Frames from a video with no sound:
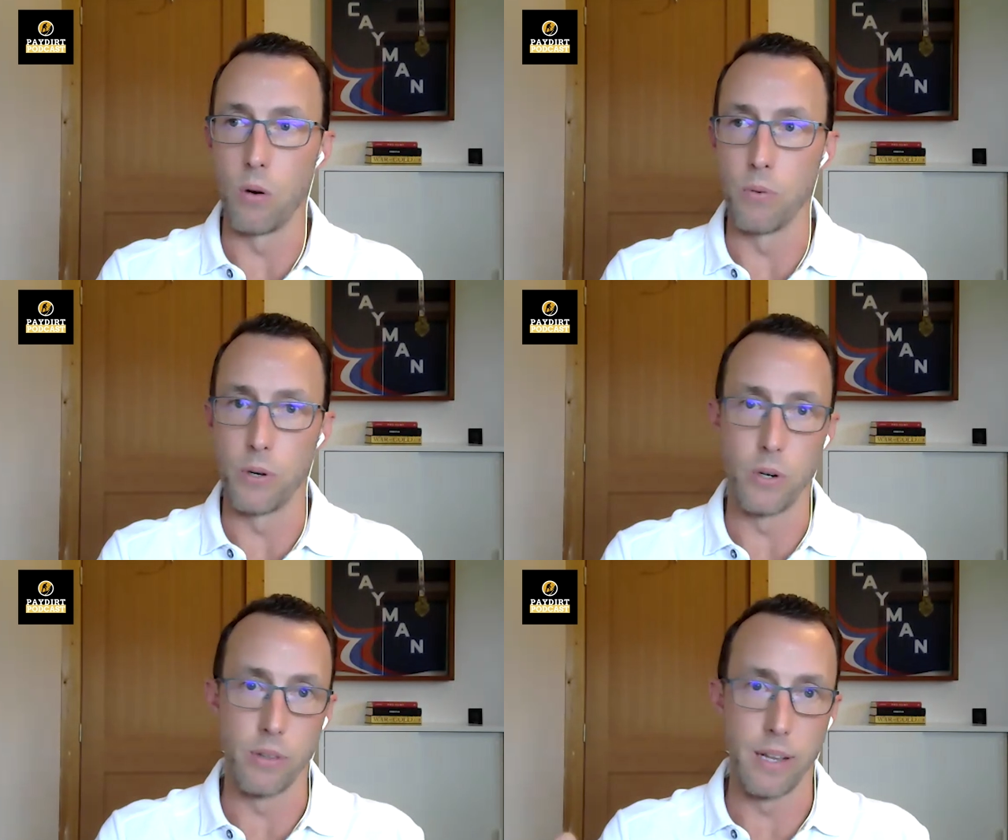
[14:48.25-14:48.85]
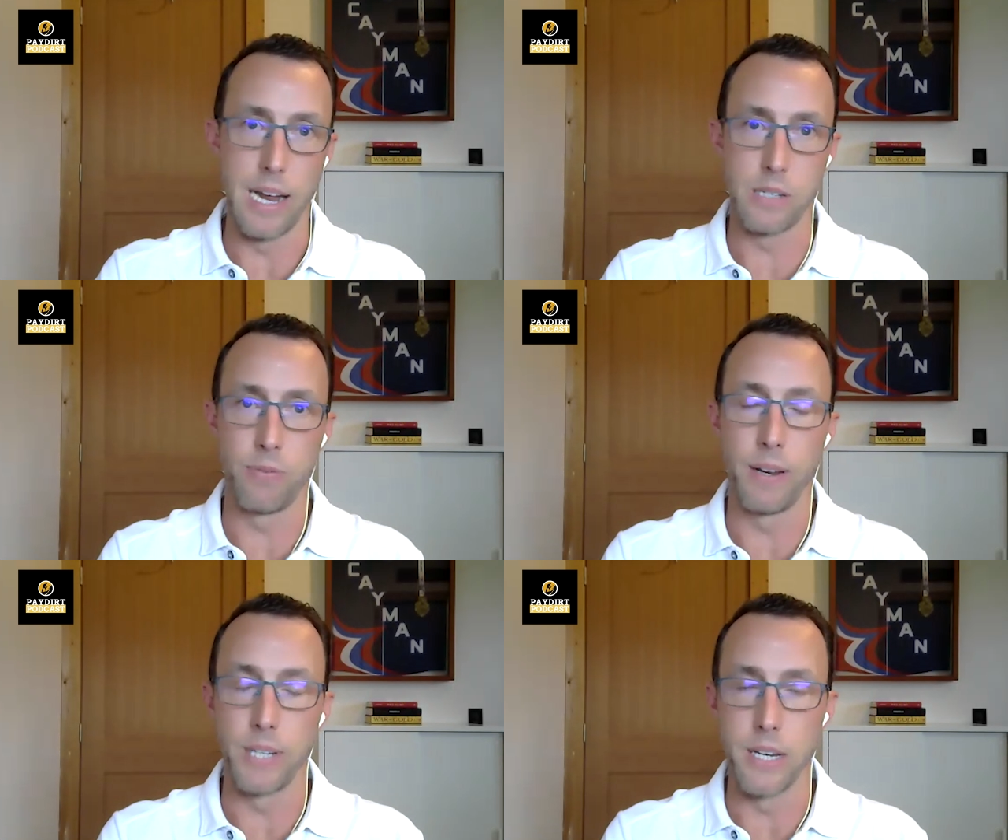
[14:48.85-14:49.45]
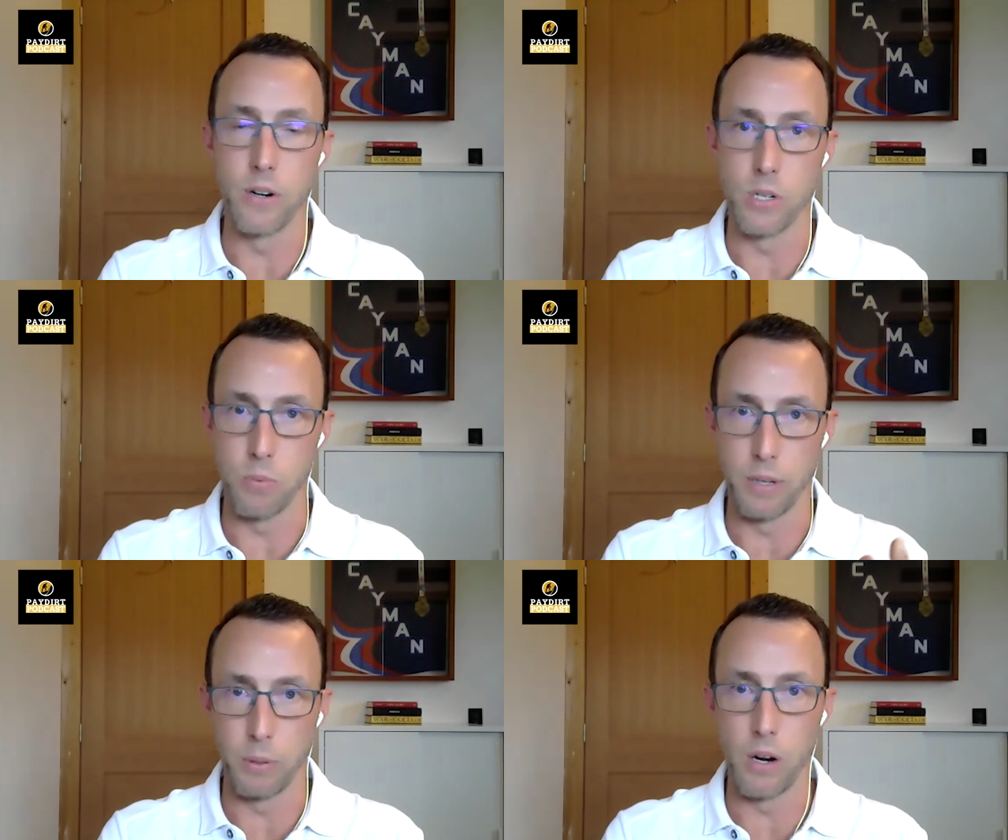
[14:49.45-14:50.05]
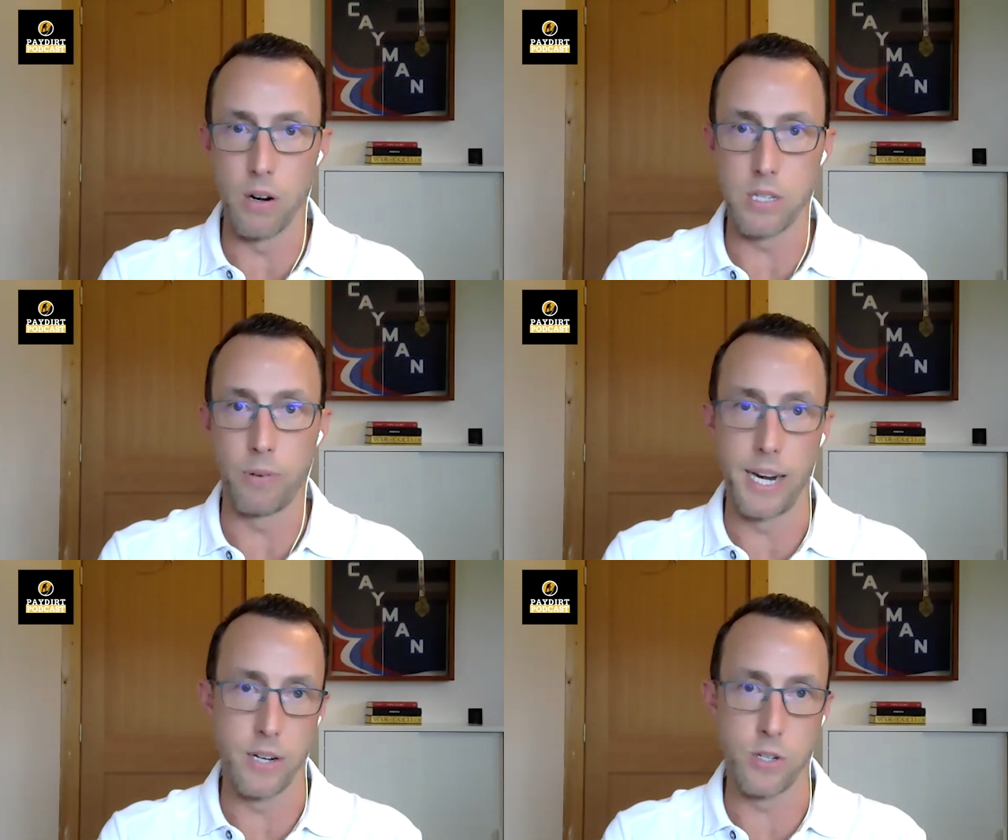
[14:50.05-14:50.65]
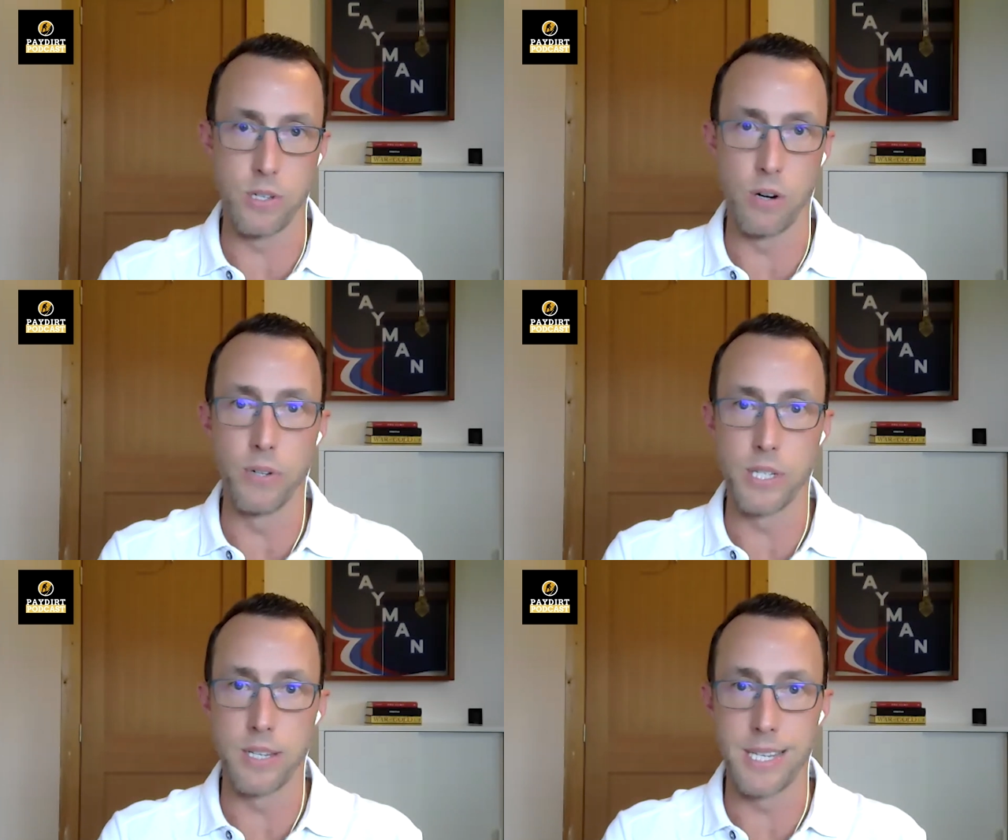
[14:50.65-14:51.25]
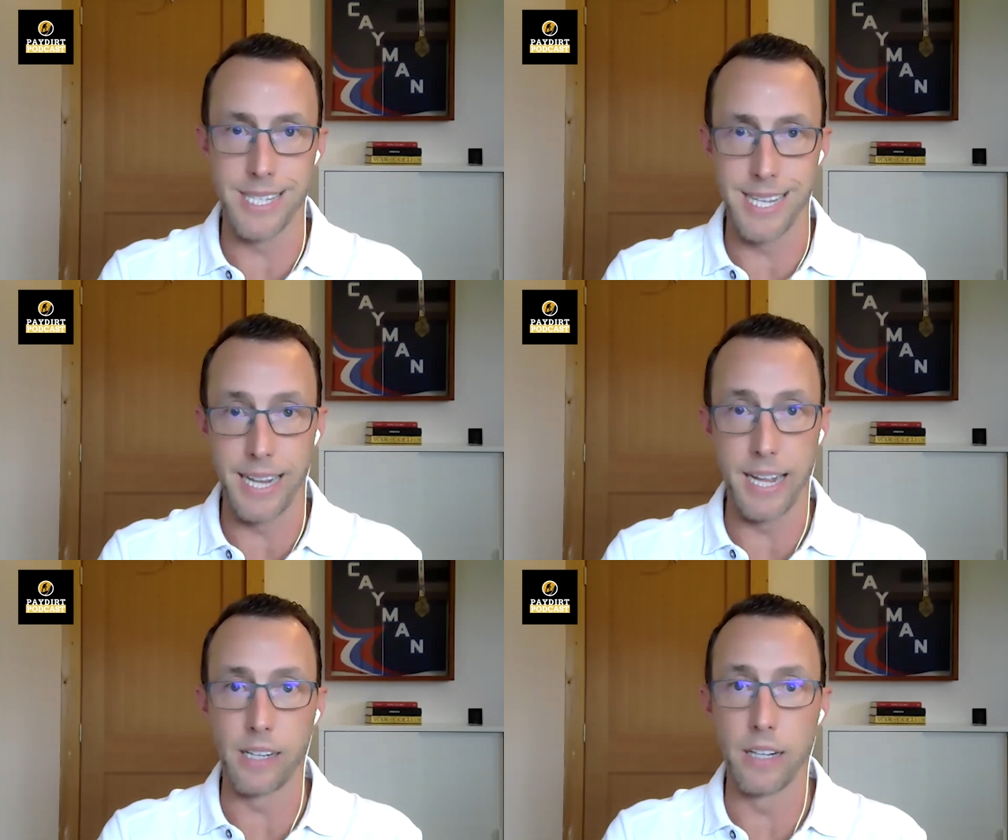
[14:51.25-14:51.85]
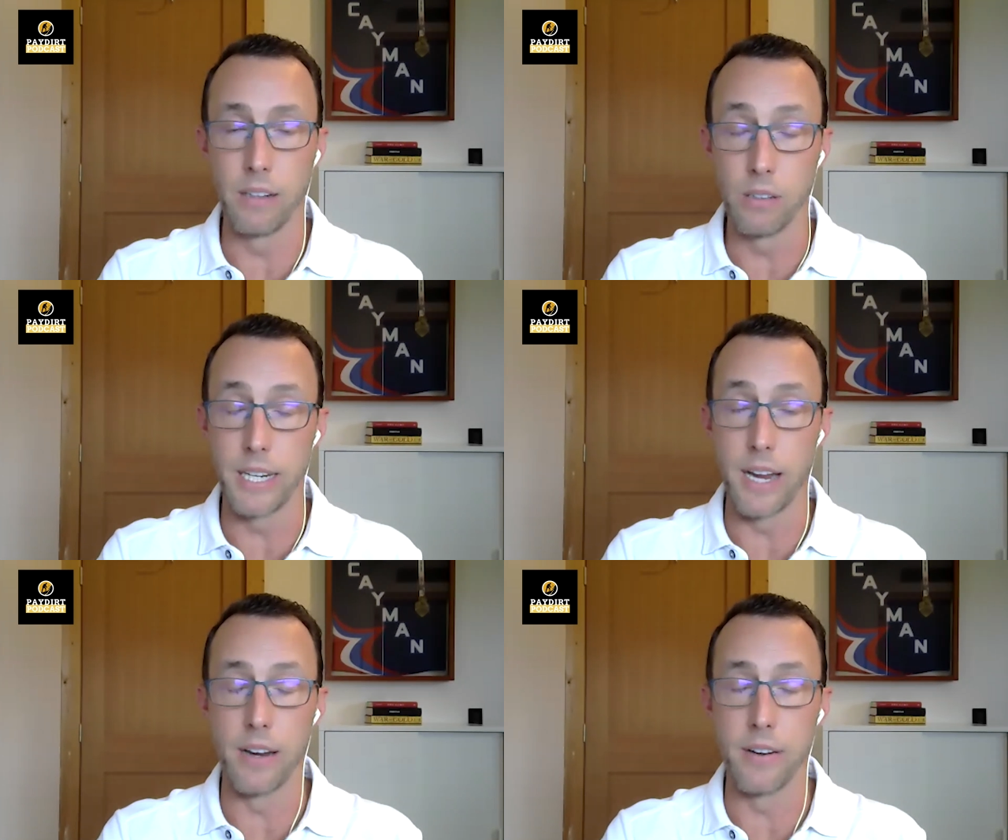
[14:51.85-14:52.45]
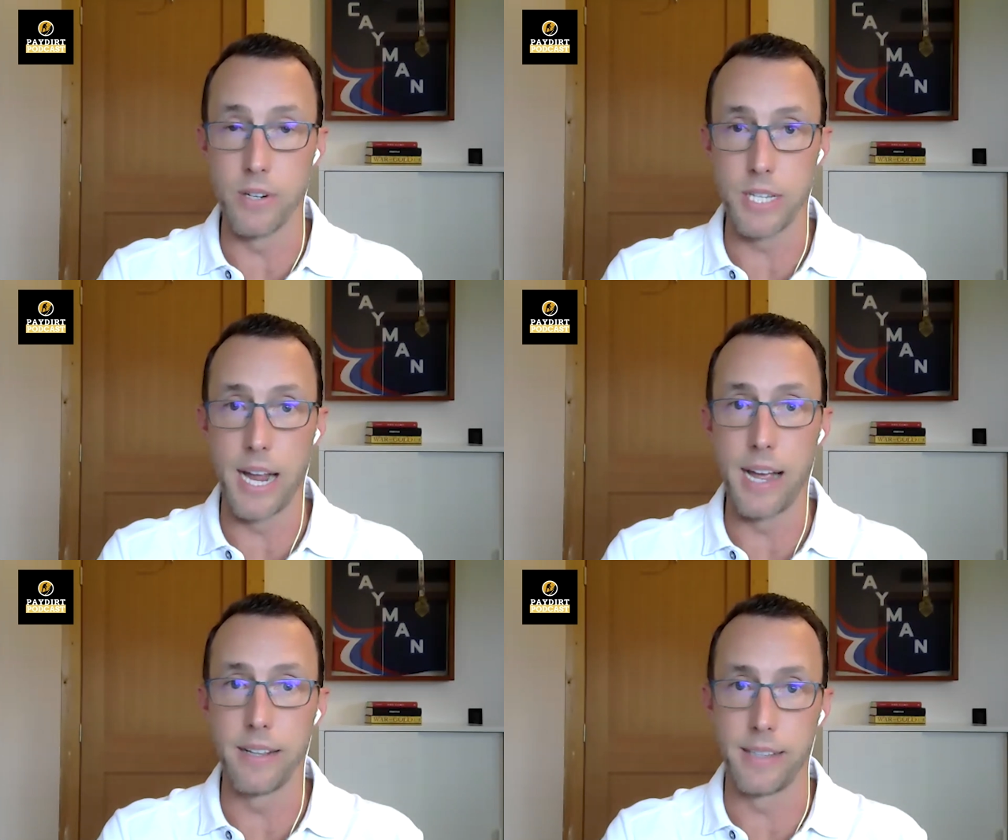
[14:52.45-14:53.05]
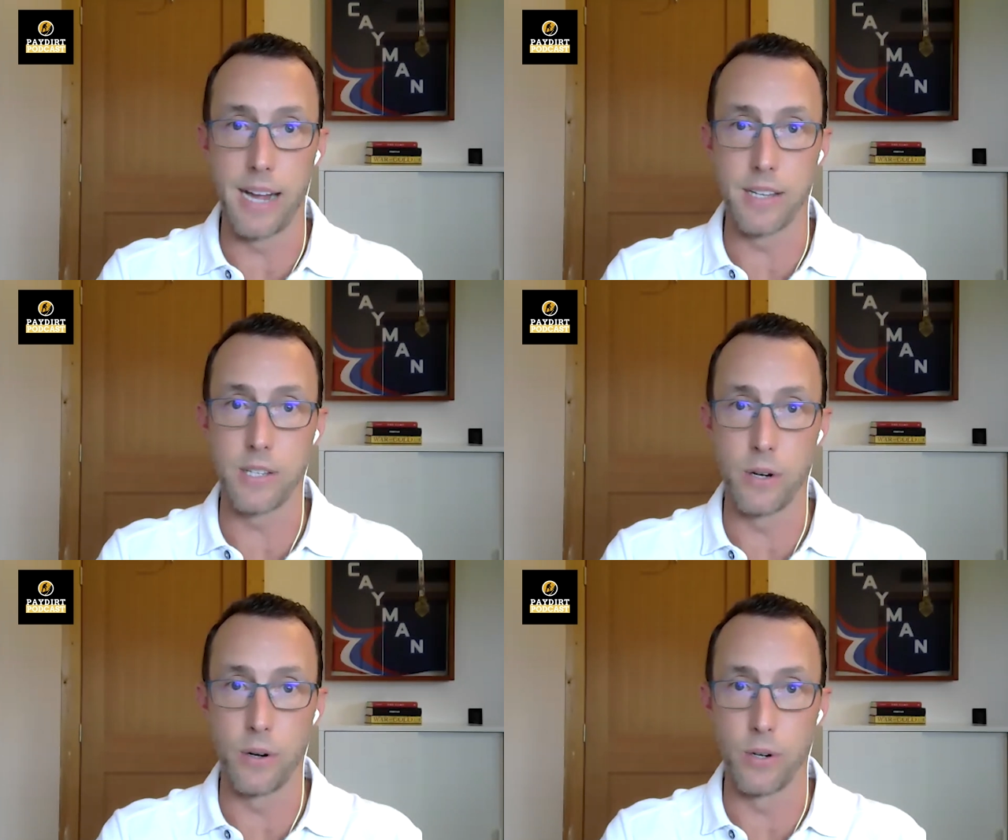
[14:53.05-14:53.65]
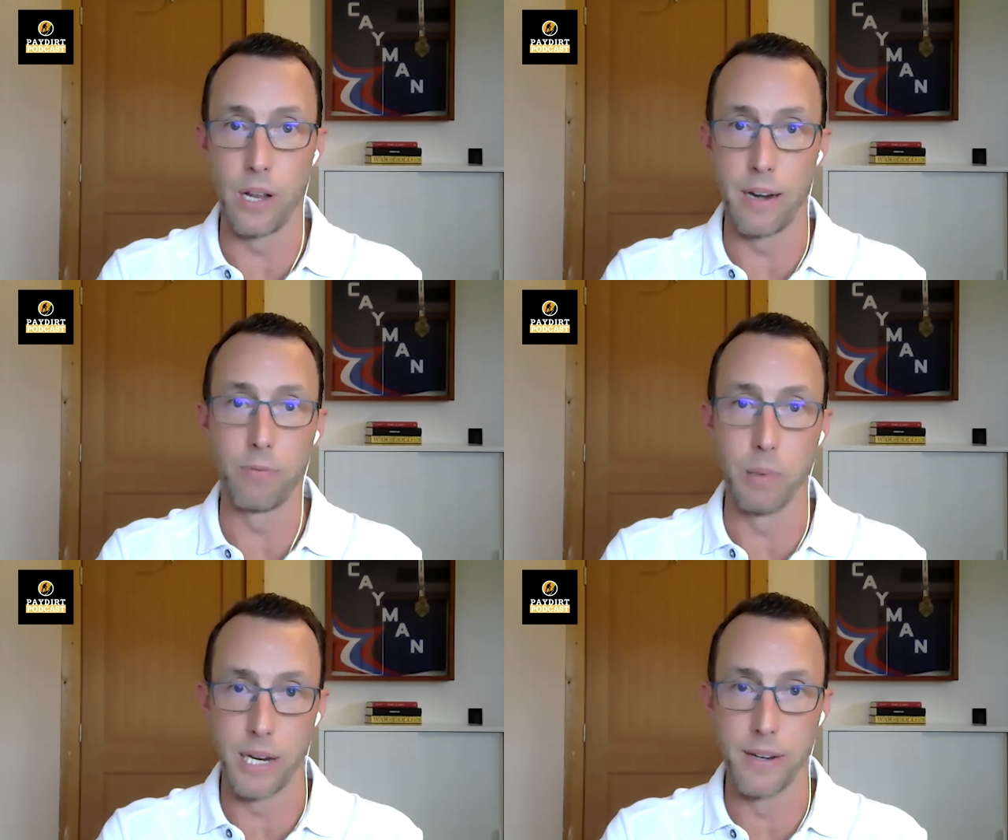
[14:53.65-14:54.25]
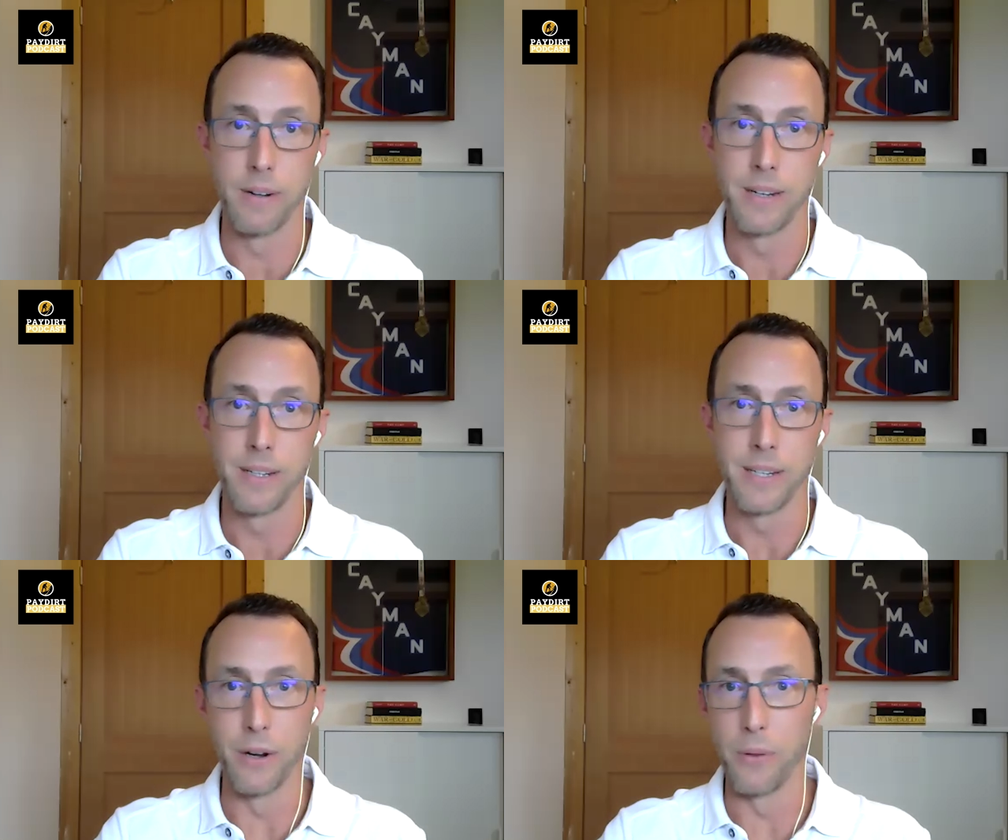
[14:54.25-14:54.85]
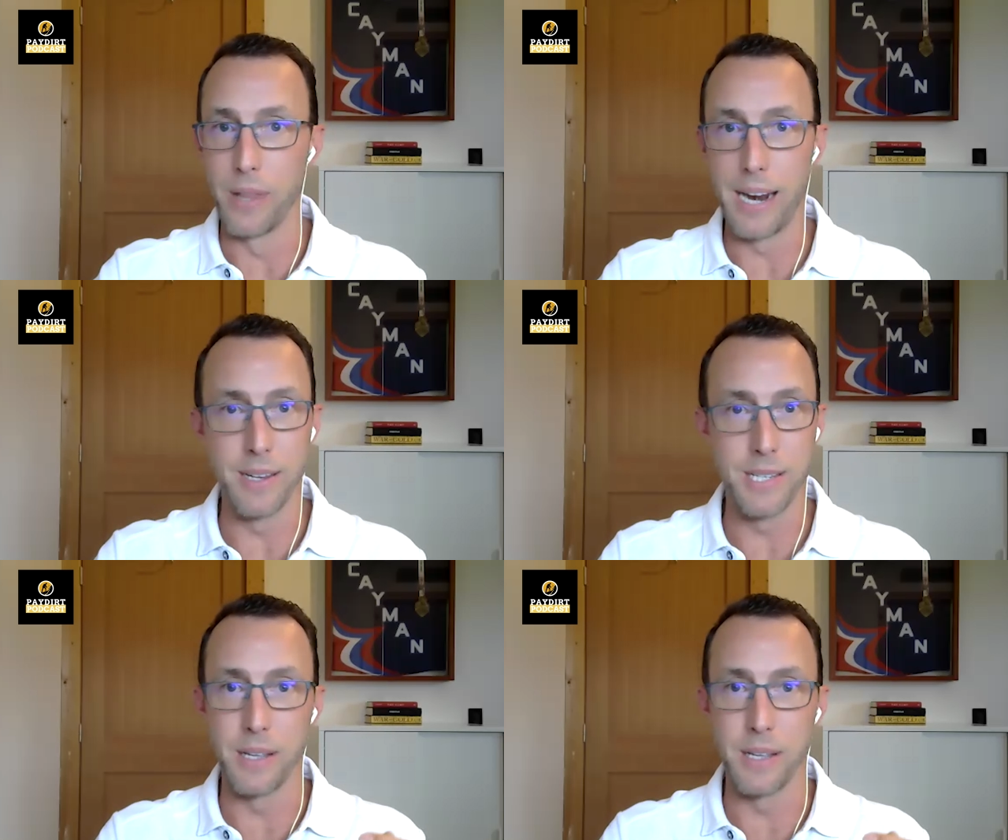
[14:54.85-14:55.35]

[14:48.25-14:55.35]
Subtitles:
over the last 50 years with regards to financial services is that they clearly understand that that's their lifeblood. That is